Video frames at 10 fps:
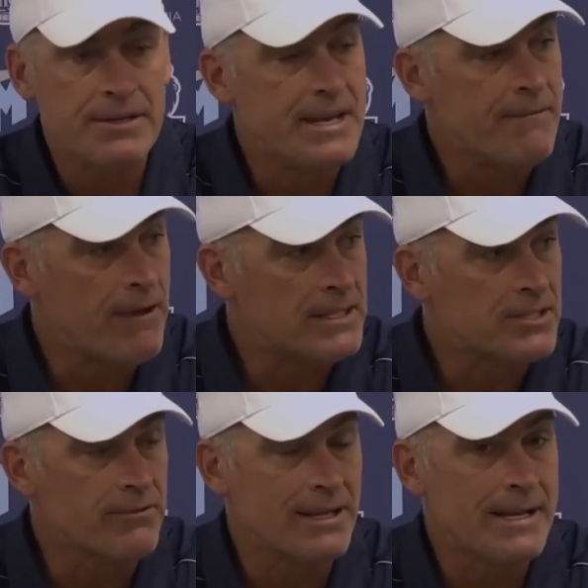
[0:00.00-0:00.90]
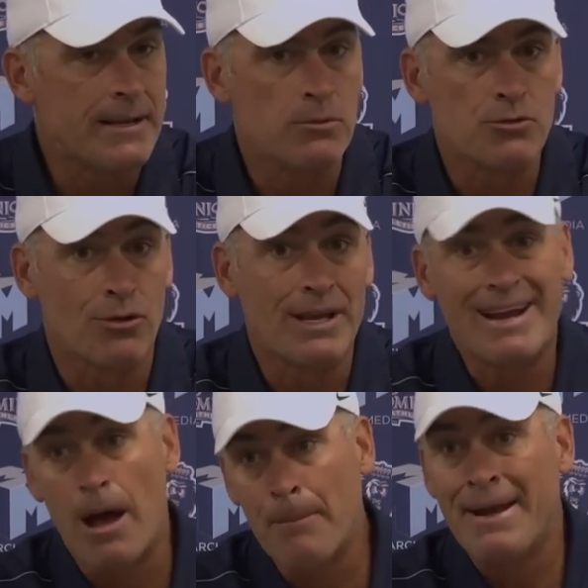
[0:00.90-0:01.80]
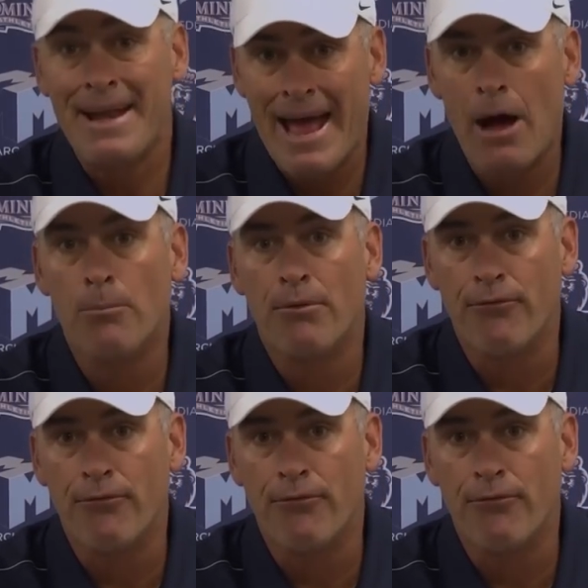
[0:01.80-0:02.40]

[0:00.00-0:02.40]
Defensively, it was really an up and down